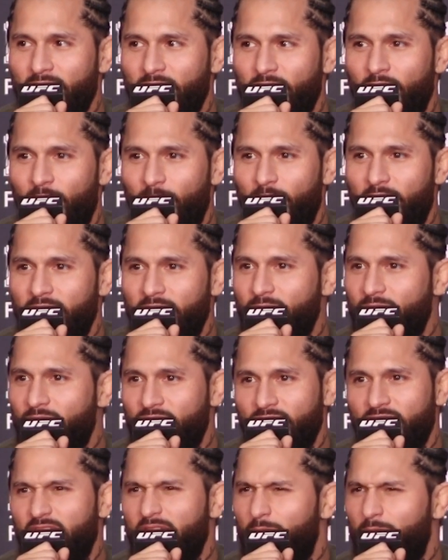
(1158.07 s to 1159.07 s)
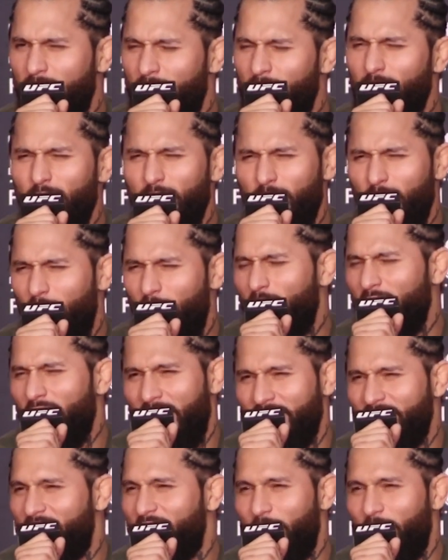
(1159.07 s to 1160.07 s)
you know, but he was just like, be
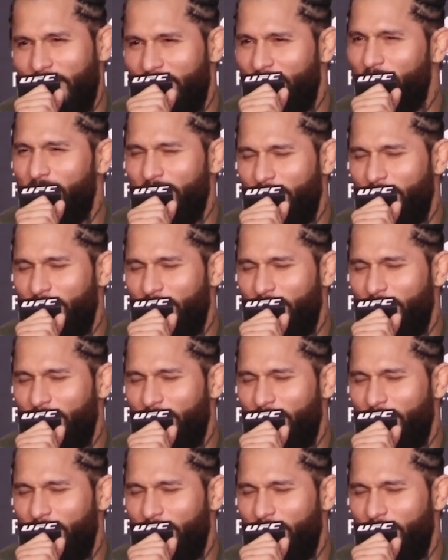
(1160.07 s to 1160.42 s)
nice to Ben.